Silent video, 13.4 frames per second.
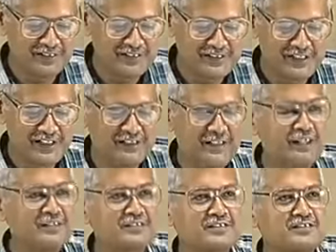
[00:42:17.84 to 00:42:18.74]
see
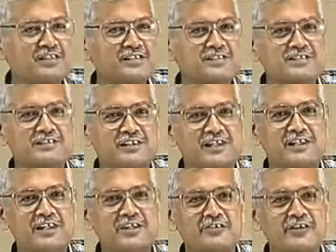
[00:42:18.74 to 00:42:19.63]
that this
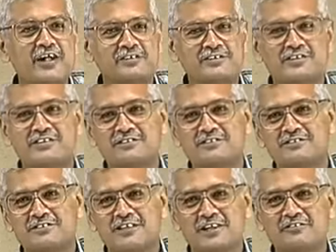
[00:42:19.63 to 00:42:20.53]
learning rate
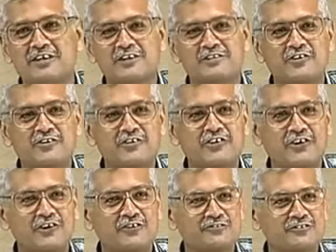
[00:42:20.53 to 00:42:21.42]
that we are talking
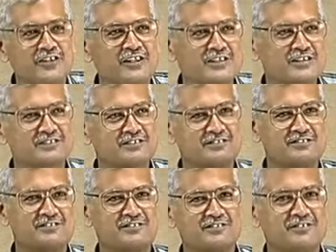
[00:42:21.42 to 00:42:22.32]
of is
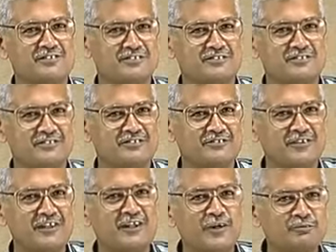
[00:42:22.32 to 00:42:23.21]

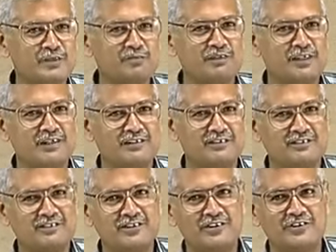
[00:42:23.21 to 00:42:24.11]
well optimal.
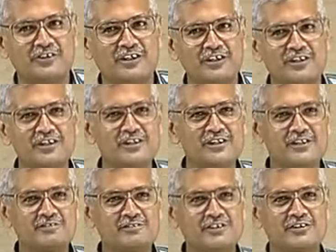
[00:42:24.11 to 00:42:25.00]
Okay,
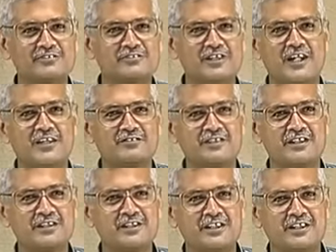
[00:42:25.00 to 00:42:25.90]
we shouldn't have
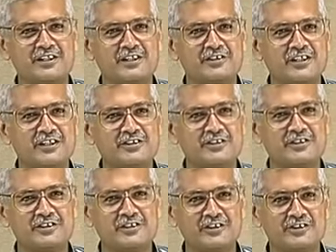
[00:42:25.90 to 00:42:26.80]
the learning rate
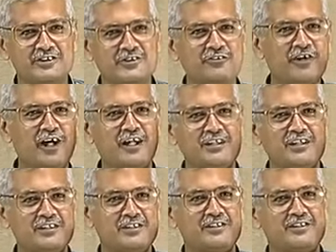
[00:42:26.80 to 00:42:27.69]
too high.
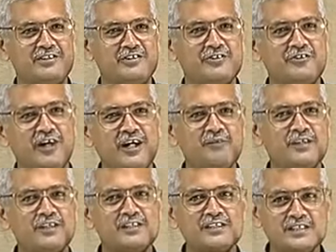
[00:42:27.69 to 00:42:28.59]
Too high
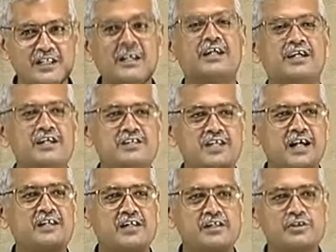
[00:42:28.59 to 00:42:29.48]
means it
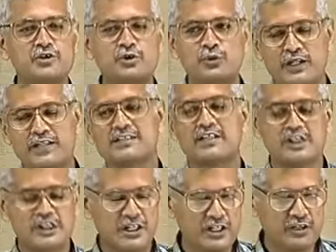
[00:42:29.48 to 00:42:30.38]
can lead to,
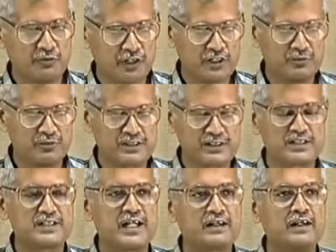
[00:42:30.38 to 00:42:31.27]
essentially what it means
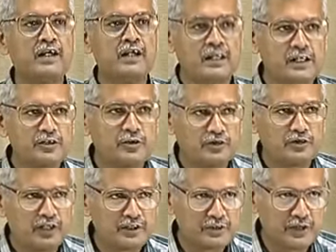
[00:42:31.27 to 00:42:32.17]
is that it could
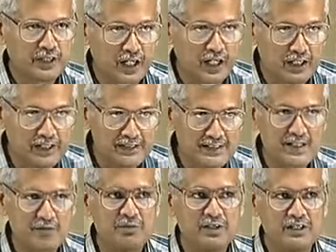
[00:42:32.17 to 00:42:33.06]
lead to an
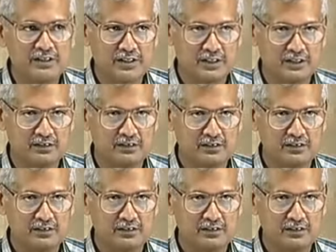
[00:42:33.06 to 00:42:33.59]
instability